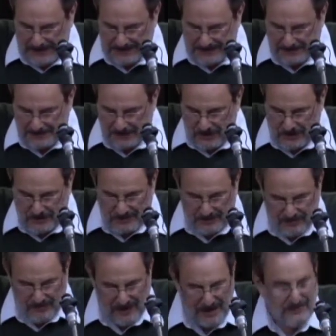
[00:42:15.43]
It's a
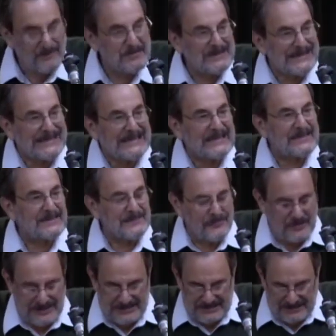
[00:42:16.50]
poem probably in the
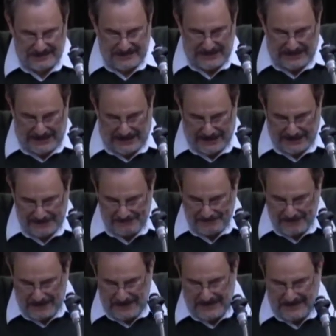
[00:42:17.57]
voice of God
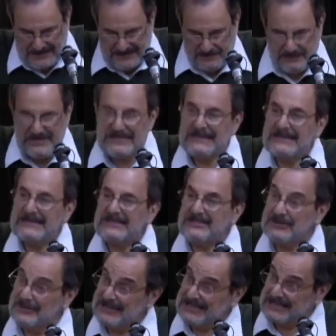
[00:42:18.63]
speaking
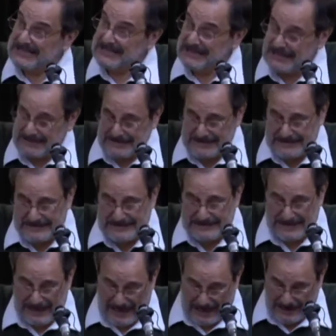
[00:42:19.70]
to his son,
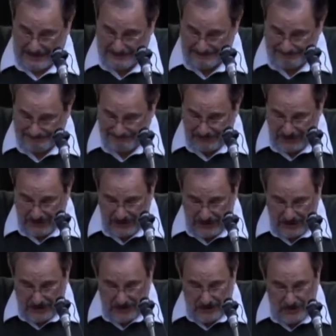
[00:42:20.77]
Adam,
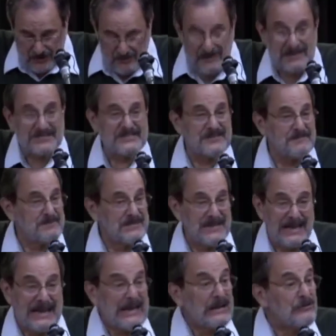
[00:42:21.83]
who must have
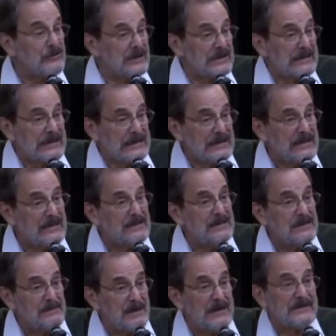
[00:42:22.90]
been angry
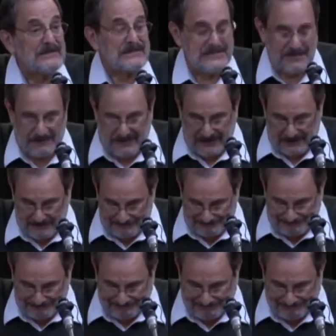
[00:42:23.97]
about something.